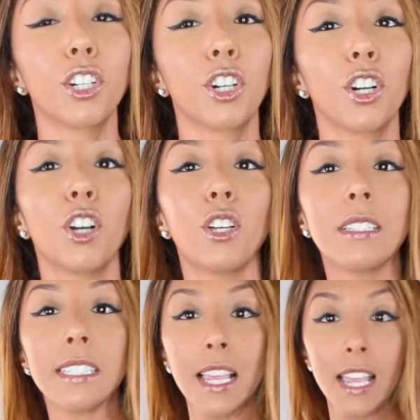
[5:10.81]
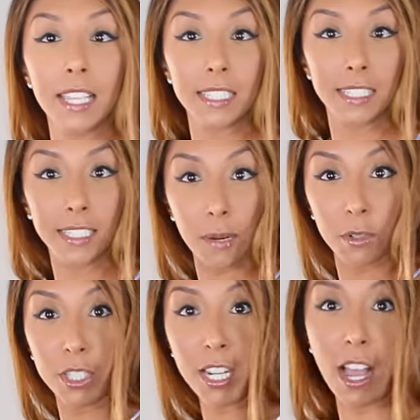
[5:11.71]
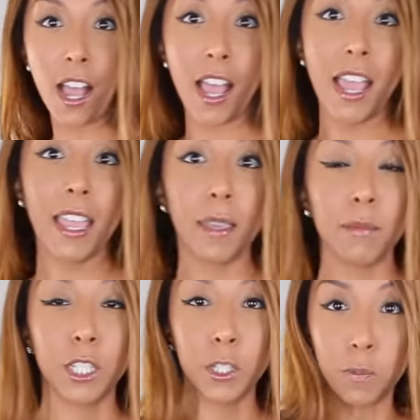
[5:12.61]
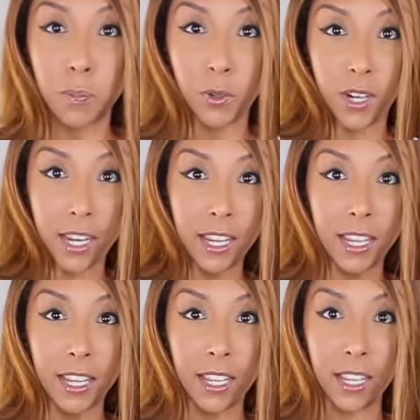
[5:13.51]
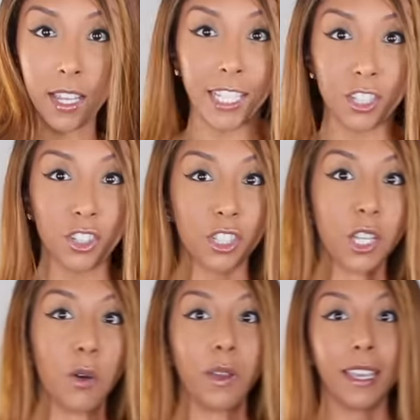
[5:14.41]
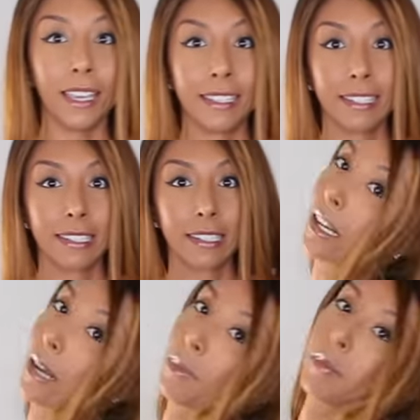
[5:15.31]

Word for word: the girls, summertime, spring. Let's just go get a